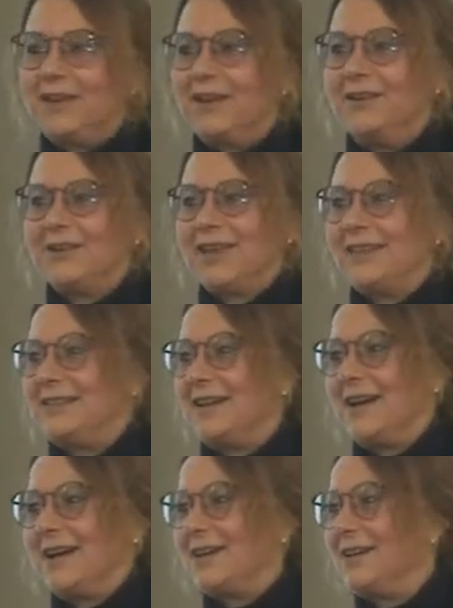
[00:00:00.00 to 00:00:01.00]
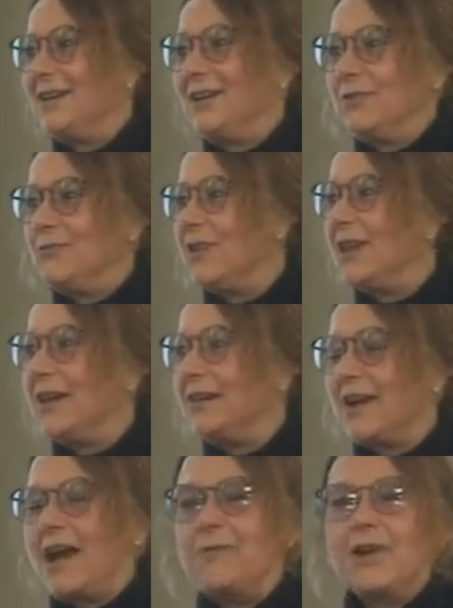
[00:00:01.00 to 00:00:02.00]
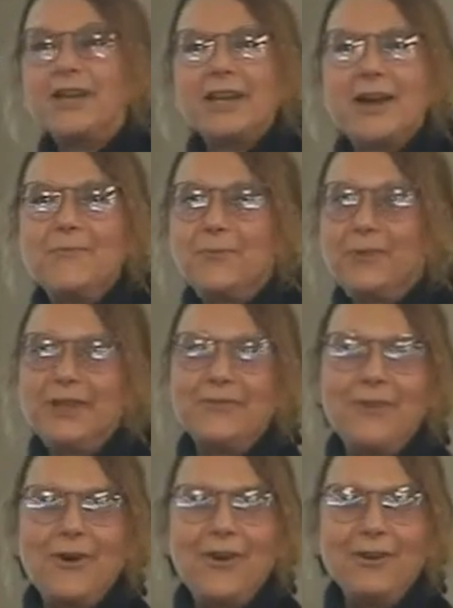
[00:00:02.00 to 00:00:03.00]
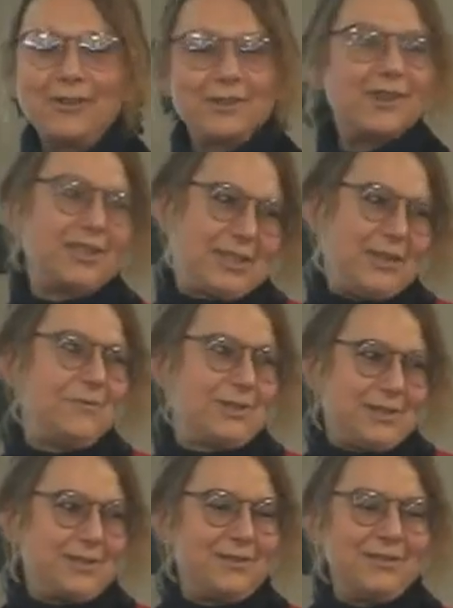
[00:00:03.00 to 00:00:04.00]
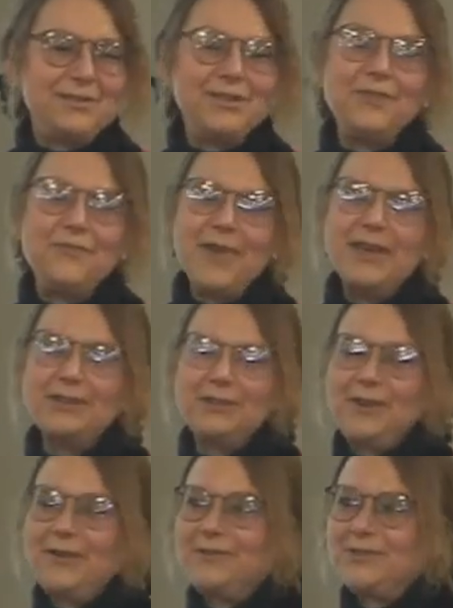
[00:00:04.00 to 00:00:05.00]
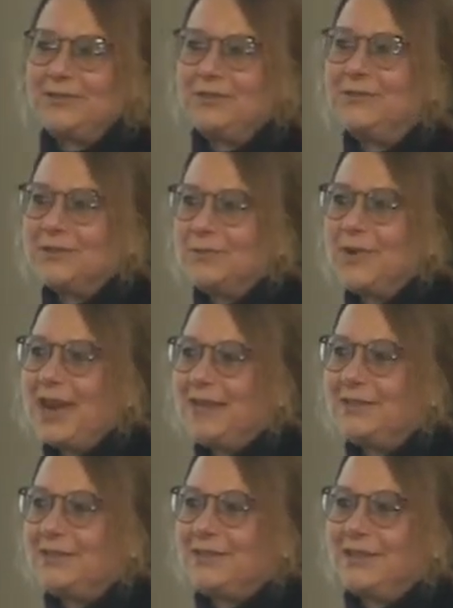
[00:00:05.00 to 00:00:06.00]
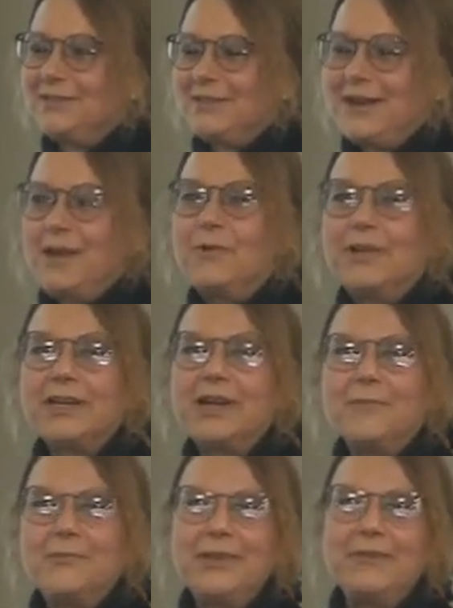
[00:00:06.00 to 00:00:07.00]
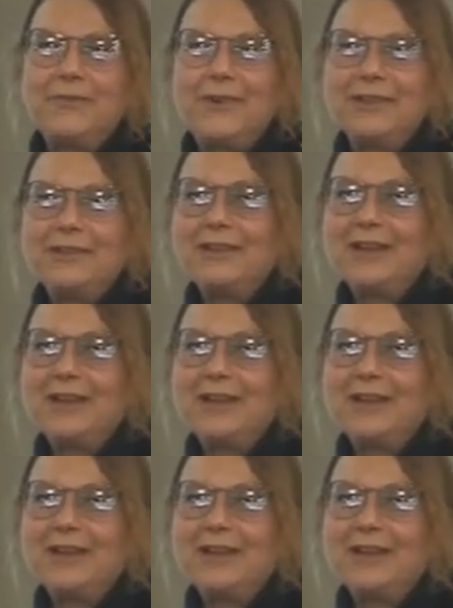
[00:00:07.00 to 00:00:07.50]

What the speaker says: okay, doc, I want to come brief all your, because he was the chief medical officer of his practice. I said, I want to come brief all your